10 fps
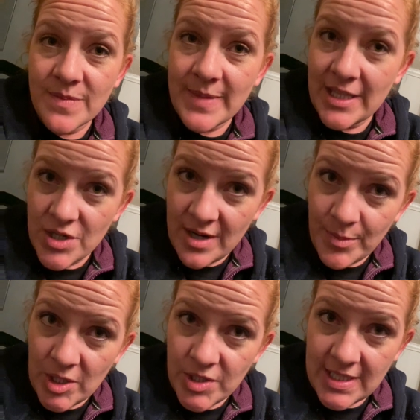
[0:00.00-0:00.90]
by the John
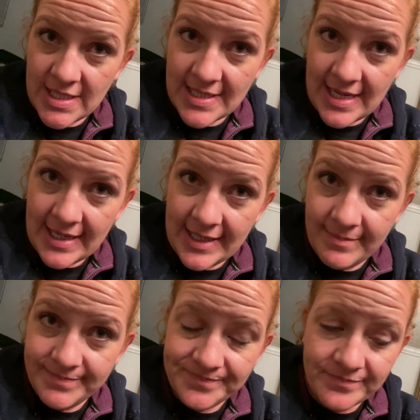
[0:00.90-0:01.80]
Birch Society.
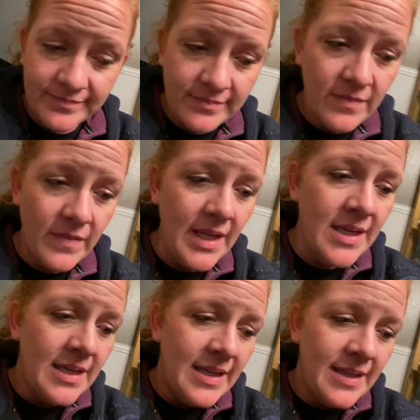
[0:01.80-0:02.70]

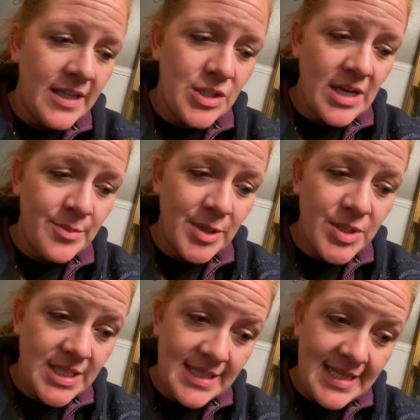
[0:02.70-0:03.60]
The John Birch
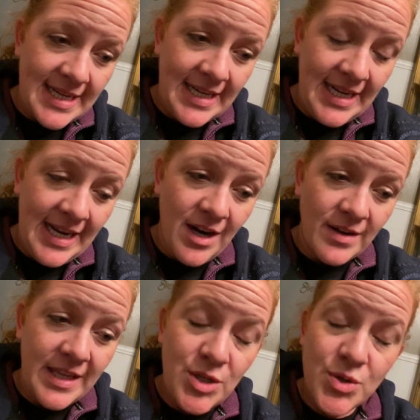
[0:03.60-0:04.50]
Society
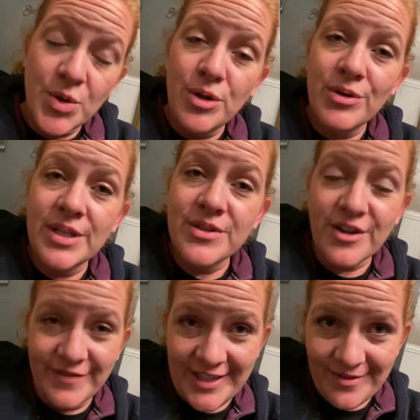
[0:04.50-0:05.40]
are the true
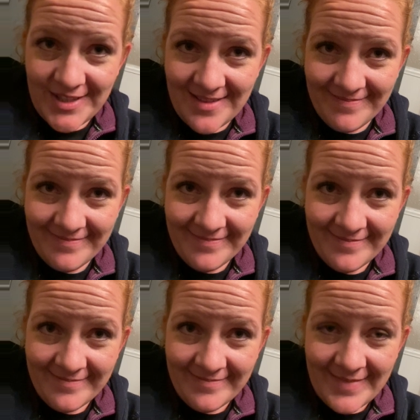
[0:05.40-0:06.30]
conservatives.
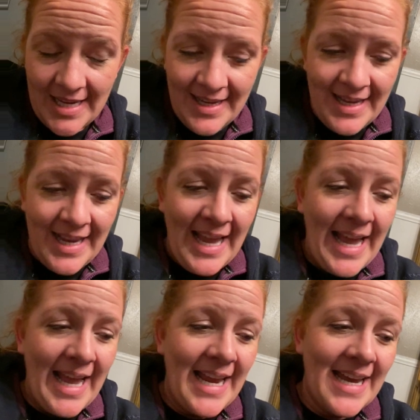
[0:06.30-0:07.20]

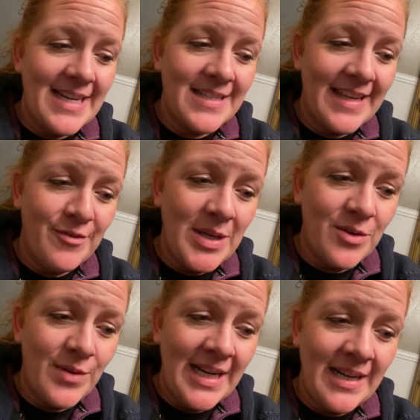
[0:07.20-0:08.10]
And they've been
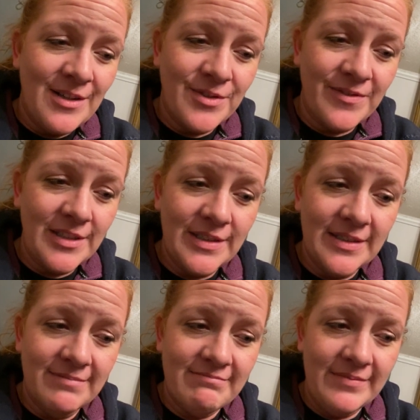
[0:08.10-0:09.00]
around
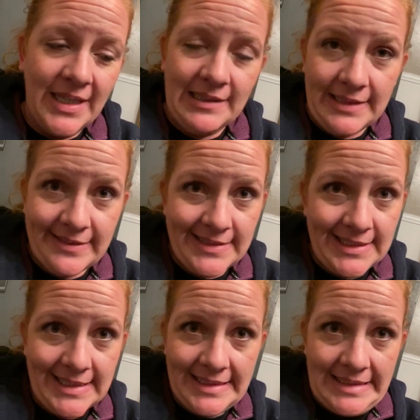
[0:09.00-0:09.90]
for, I don't know, it's
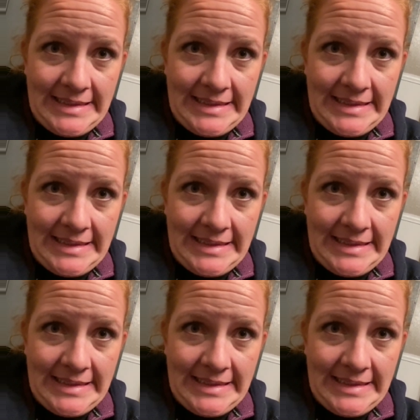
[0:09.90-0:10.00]
like